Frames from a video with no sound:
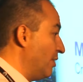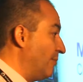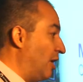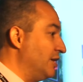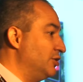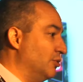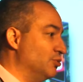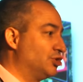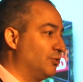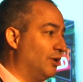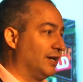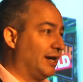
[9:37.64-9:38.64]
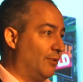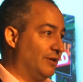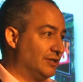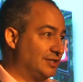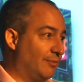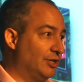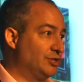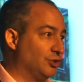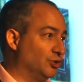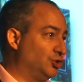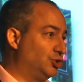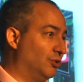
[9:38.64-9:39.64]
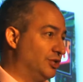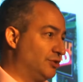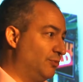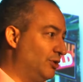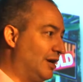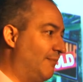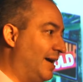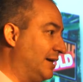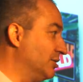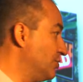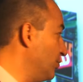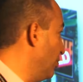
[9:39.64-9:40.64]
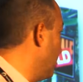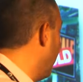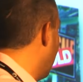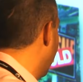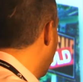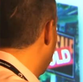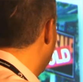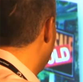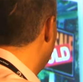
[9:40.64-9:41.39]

that we might use to work out whether somebody's a good choice, and we'll come back and talk about that a